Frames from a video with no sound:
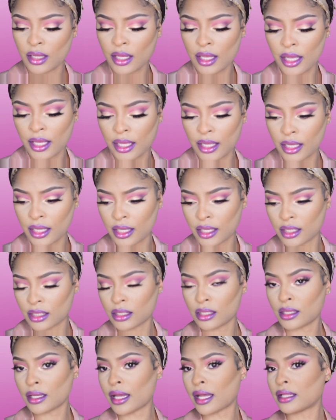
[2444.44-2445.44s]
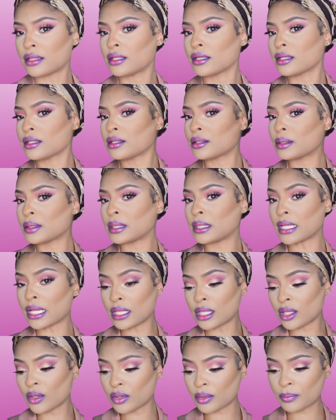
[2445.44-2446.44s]
And I look a little
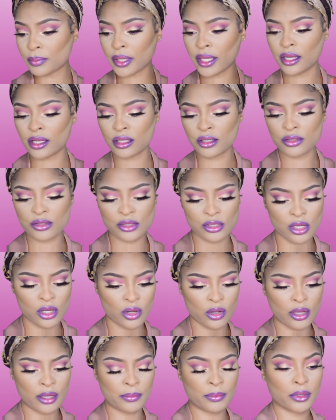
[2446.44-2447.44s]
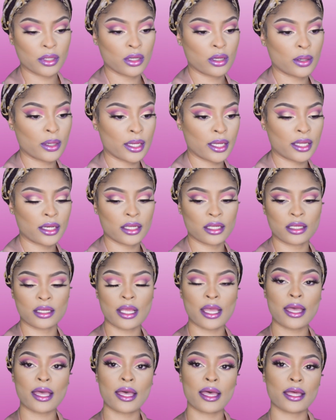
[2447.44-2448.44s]
yellow and pale, so I'm gonna go ahead and
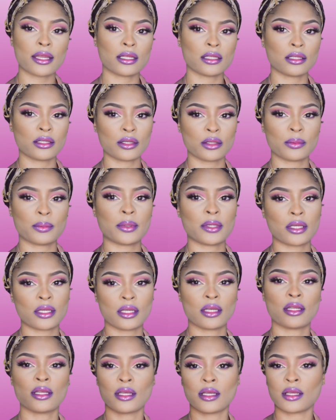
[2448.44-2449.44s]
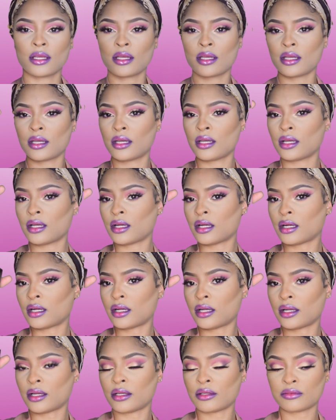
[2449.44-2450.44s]
add a little bit
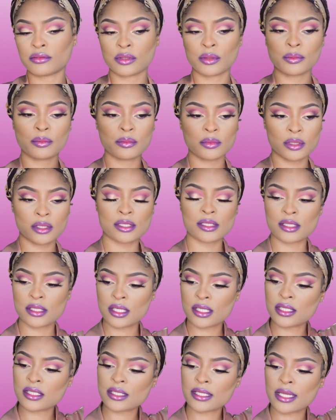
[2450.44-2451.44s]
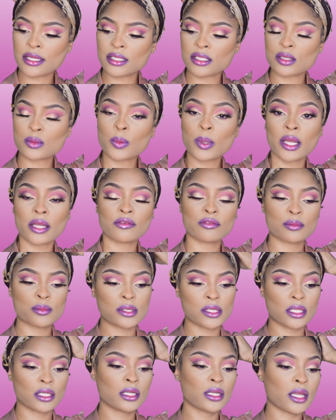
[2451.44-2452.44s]
of this setting spray from
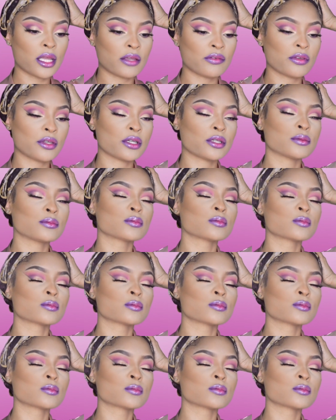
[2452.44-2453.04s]
Scandinavia.